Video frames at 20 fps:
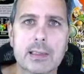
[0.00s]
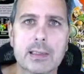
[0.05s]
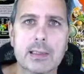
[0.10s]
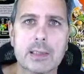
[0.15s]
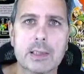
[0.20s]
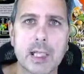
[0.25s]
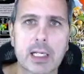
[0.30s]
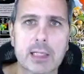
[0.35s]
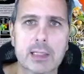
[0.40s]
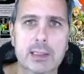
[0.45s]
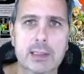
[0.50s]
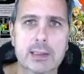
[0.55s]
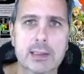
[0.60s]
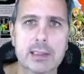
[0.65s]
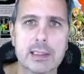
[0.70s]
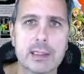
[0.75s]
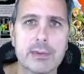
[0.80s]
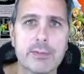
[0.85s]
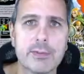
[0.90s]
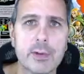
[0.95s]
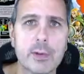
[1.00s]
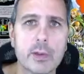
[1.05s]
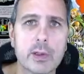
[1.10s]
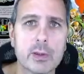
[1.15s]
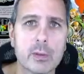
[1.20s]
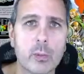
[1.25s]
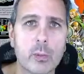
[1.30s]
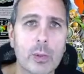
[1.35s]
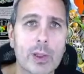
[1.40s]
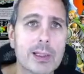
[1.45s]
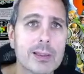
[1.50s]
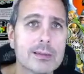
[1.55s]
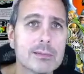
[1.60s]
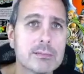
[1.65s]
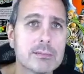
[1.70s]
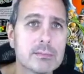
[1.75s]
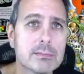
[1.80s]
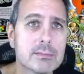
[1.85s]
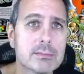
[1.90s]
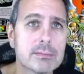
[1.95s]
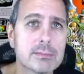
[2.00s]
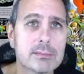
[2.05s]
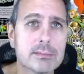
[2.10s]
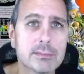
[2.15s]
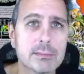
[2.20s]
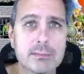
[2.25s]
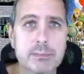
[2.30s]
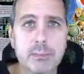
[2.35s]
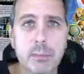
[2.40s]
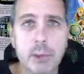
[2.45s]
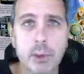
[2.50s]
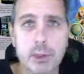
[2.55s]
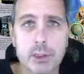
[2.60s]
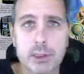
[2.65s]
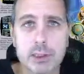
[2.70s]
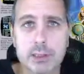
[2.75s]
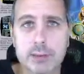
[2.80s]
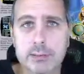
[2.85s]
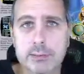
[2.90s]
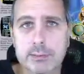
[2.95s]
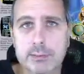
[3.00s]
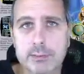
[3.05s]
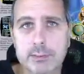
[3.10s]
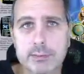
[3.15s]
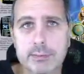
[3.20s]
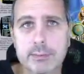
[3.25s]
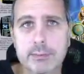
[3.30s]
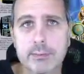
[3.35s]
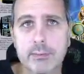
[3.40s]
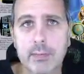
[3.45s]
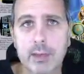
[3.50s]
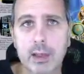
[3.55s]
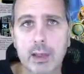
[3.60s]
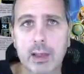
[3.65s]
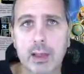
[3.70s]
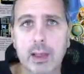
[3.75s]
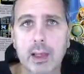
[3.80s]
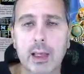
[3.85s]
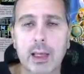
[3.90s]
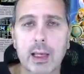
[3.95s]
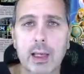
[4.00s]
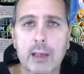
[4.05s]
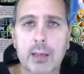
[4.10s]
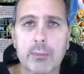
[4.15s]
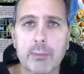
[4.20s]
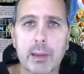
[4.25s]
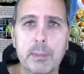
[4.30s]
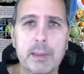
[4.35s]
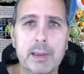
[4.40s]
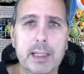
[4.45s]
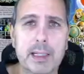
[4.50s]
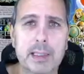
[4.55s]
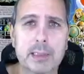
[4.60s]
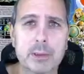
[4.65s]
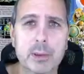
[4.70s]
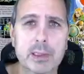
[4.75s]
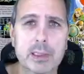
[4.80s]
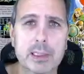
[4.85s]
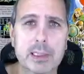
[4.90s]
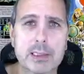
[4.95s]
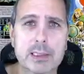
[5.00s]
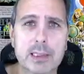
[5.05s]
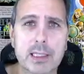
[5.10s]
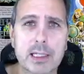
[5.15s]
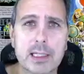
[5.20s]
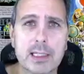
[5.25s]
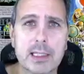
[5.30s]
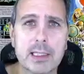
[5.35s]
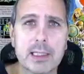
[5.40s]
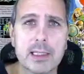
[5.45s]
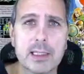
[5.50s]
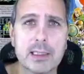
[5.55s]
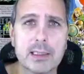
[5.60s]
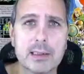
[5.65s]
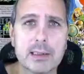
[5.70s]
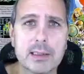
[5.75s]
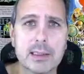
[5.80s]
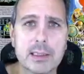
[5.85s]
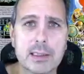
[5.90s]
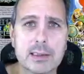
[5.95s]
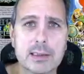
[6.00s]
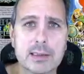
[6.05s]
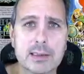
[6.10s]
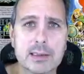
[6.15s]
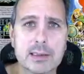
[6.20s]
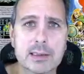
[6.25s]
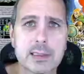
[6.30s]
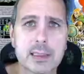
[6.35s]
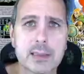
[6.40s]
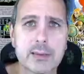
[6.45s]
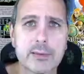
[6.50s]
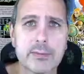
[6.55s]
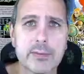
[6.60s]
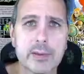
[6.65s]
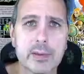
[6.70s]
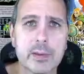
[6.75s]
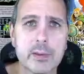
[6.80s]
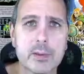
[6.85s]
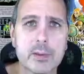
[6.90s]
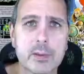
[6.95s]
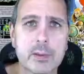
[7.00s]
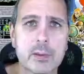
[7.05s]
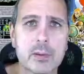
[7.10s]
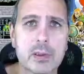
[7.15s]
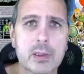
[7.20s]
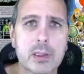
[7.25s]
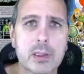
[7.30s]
check to see if you can win person. And maybe that's what this lady does, is that if you